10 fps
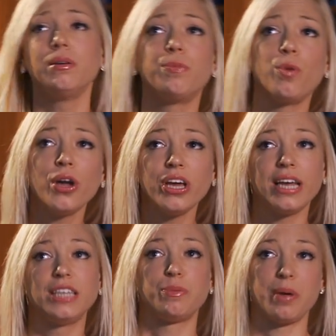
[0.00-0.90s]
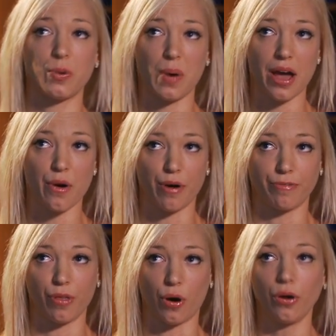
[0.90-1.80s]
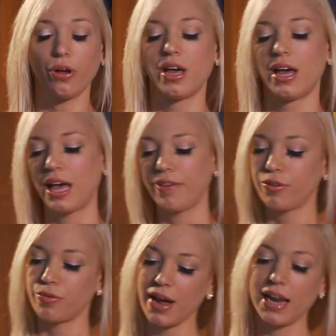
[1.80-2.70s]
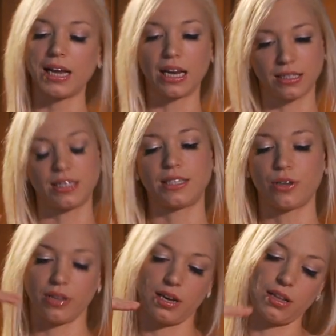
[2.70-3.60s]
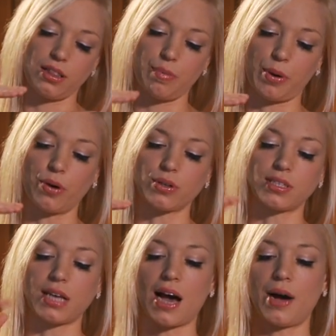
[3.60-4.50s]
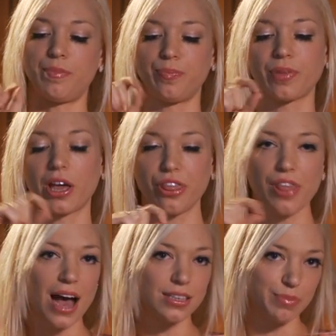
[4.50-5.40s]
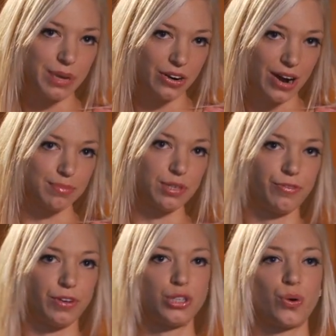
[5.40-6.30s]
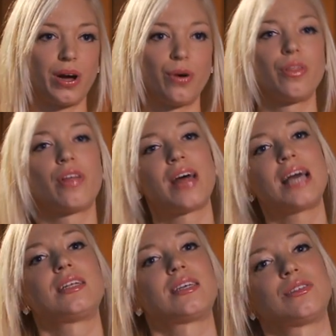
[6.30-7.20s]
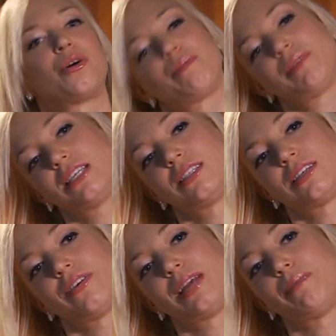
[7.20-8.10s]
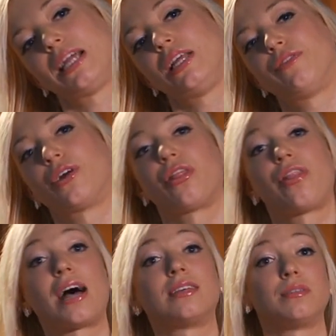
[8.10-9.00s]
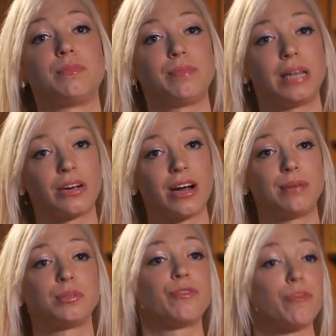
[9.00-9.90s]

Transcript: What you need to be aware of, though, if you're reading and it says on the box 1,000 milligrams of fish oil, that does not necessarily mean that you've got 1,000 milligrams of